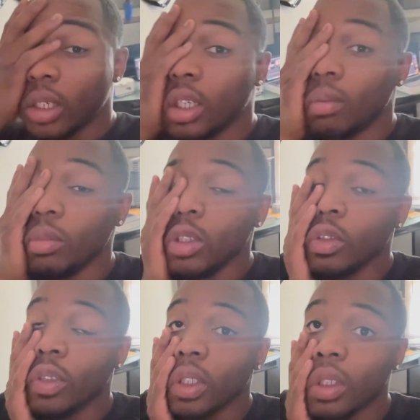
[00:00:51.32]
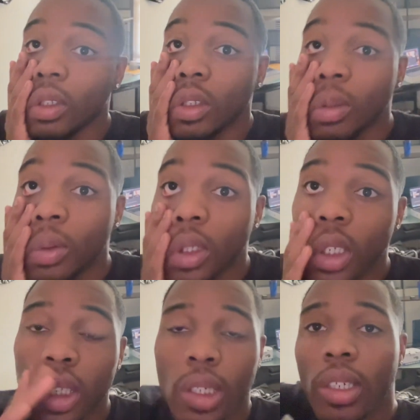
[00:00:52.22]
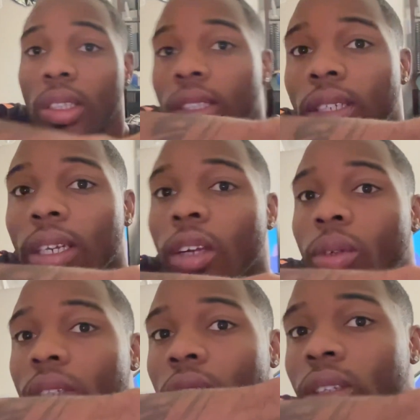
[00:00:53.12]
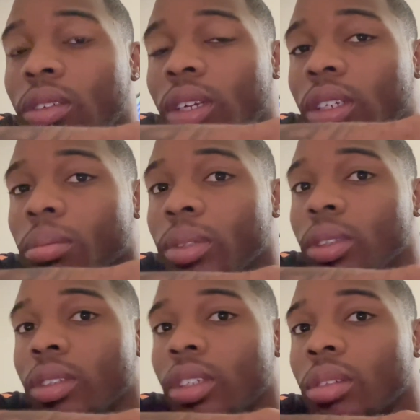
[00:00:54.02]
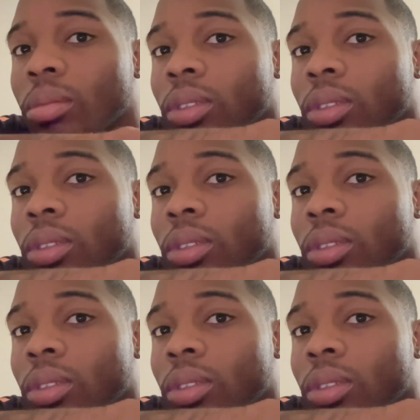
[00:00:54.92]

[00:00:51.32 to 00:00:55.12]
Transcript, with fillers: I'm moving, you know what I'm saying? Y'all see, now we on my computer now.